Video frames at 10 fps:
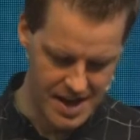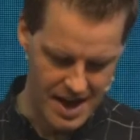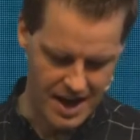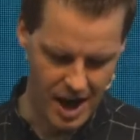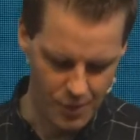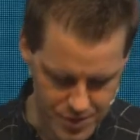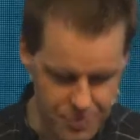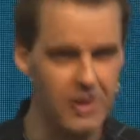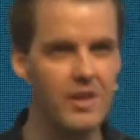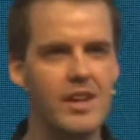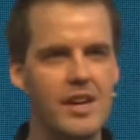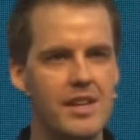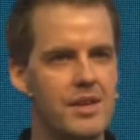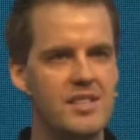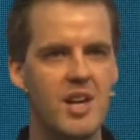I was really,
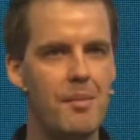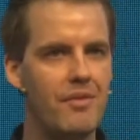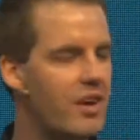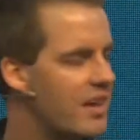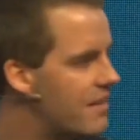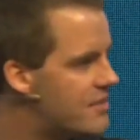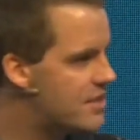in the time I've got left,